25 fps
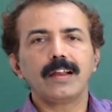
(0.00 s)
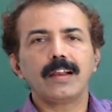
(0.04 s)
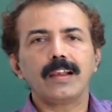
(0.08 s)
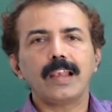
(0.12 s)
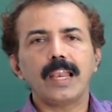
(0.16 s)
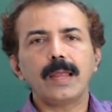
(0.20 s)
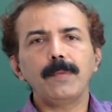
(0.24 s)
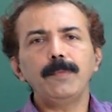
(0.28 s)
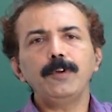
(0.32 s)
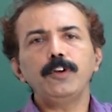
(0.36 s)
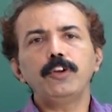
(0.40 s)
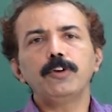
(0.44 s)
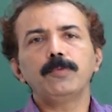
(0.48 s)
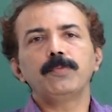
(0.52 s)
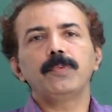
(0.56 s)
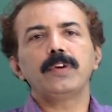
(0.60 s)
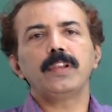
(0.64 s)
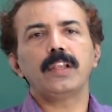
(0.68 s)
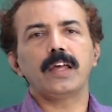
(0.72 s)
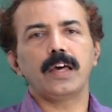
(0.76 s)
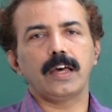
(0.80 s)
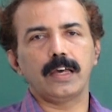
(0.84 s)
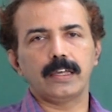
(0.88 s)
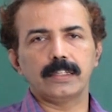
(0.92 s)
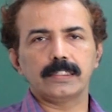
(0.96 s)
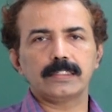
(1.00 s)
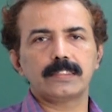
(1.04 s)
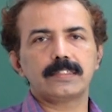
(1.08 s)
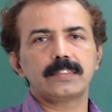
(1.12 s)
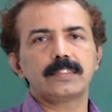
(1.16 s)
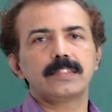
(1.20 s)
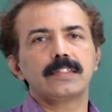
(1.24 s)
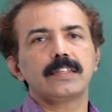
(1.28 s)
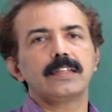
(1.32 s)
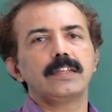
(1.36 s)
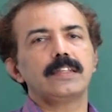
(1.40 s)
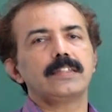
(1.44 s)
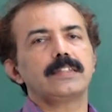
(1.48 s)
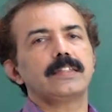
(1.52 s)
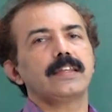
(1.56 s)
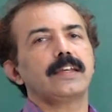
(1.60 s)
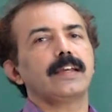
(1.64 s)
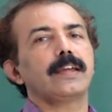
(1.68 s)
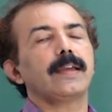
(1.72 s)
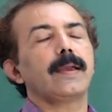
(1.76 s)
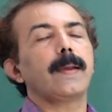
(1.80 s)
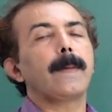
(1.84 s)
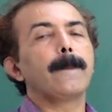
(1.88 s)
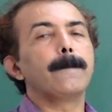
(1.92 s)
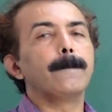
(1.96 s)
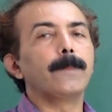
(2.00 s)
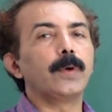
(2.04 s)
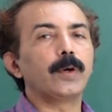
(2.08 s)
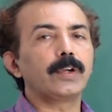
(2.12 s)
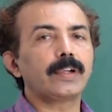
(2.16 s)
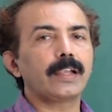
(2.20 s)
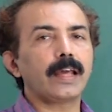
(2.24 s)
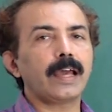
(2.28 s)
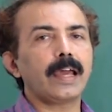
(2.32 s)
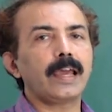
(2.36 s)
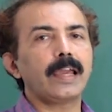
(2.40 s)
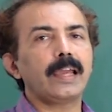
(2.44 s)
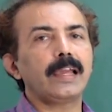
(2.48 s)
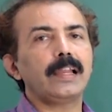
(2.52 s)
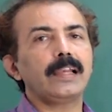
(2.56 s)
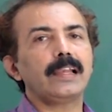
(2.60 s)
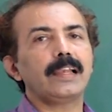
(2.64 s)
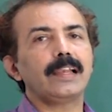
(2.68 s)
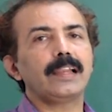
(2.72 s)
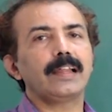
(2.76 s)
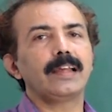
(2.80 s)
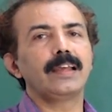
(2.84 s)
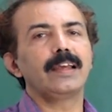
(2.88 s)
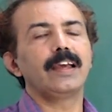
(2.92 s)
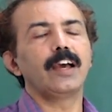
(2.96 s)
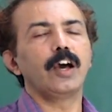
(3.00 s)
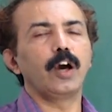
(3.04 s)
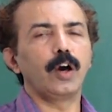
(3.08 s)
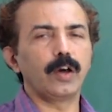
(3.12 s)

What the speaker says: Chlamydomonas is a motile